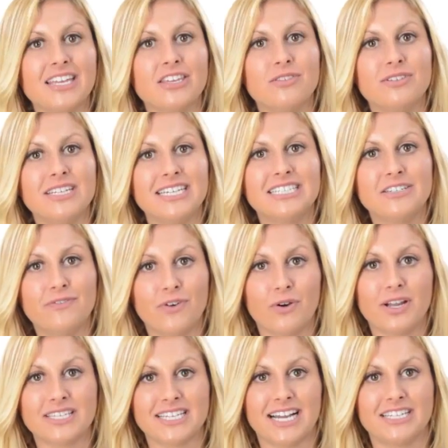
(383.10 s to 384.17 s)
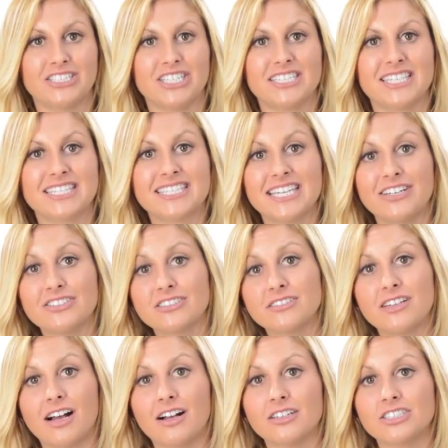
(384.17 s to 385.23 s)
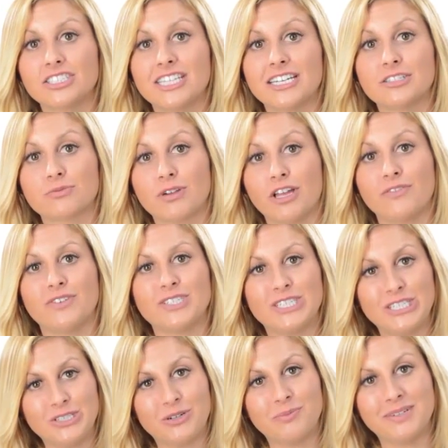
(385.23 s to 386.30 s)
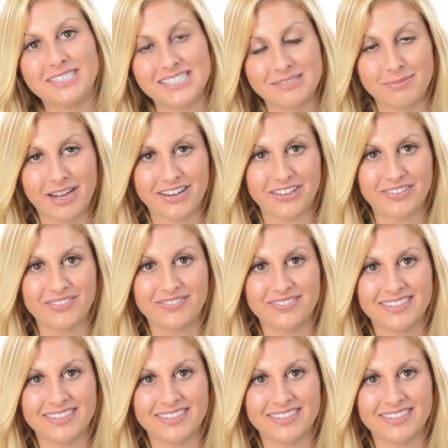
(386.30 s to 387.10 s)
You need to focus on just the skills or knowledge that is relevant to your business model.